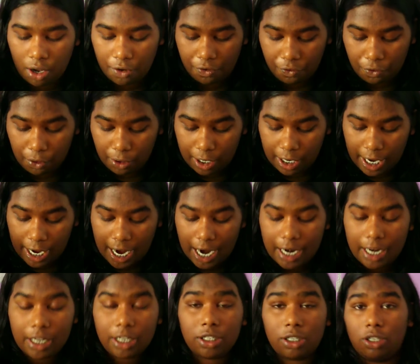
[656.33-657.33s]
For
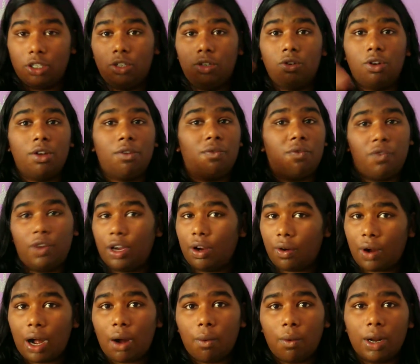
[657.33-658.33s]
nannies, you can
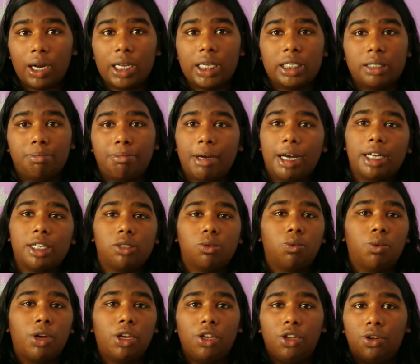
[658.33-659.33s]
figure out what is
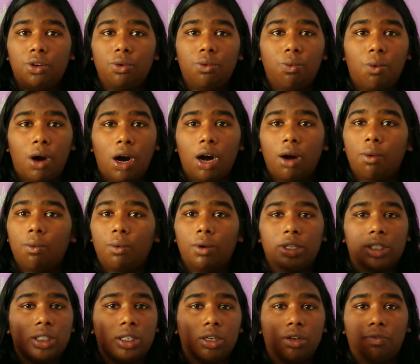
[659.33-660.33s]
best, what you want,
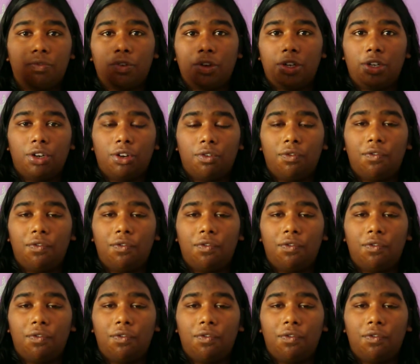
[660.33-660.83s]
what's good for your